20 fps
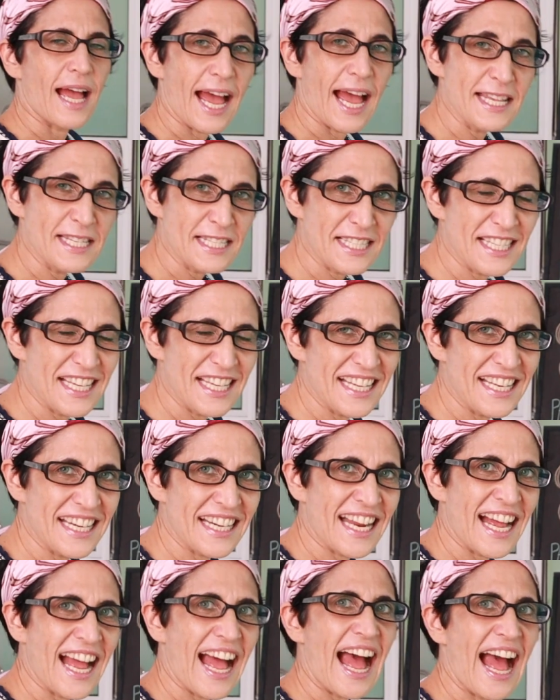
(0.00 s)
I stir
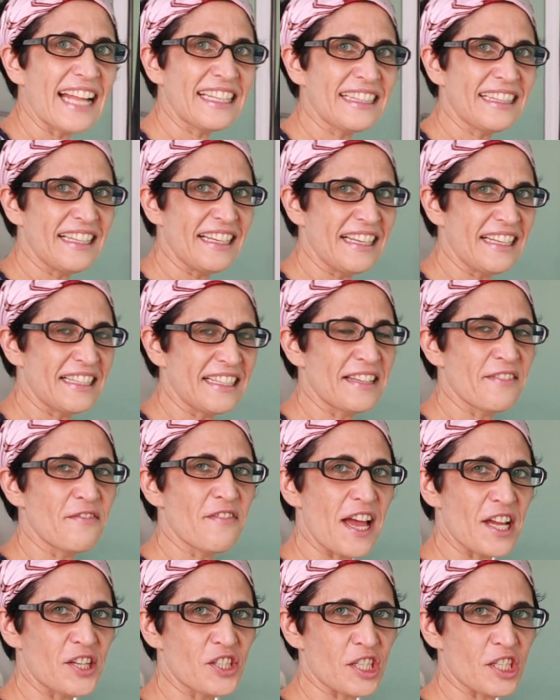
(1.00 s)
until the
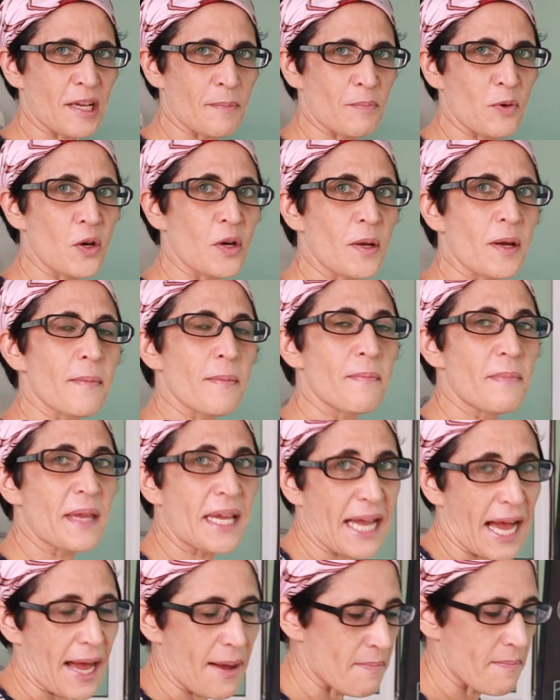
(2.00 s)
vegetable
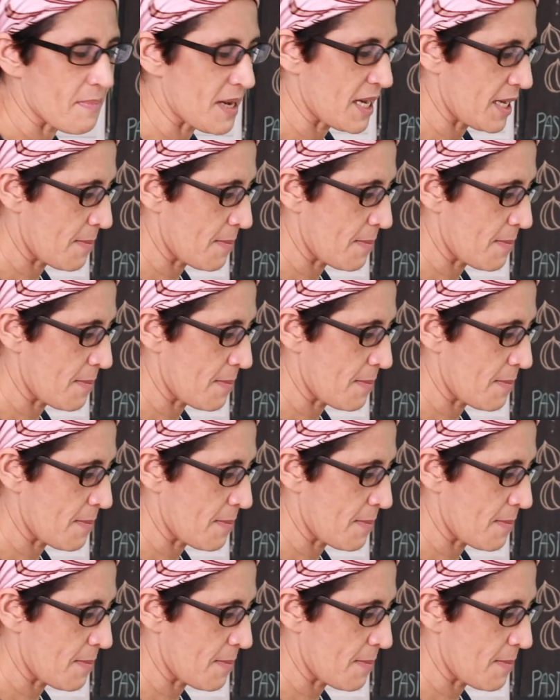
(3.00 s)
become